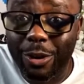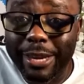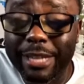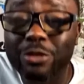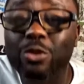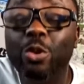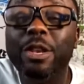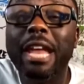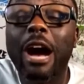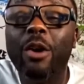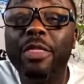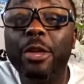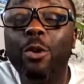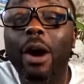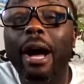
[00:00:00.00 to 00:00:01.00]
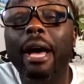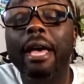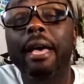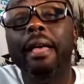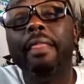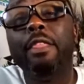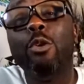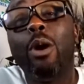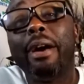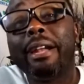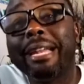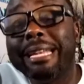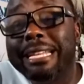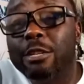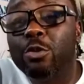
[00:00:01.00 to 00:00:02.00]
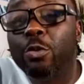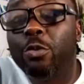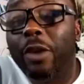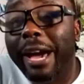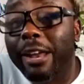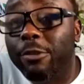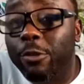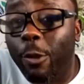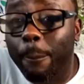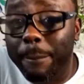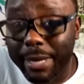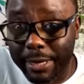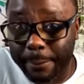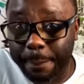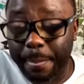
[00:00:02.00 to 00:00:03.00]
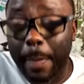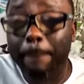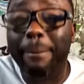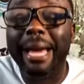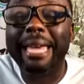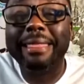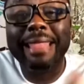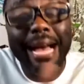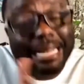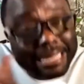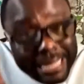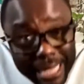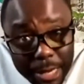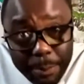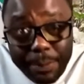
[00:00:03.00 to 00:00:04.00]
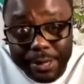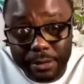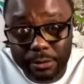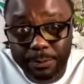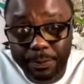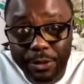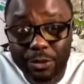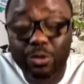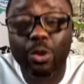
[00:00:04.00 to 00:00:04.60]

Okay, so now they were ready to file for me by that April.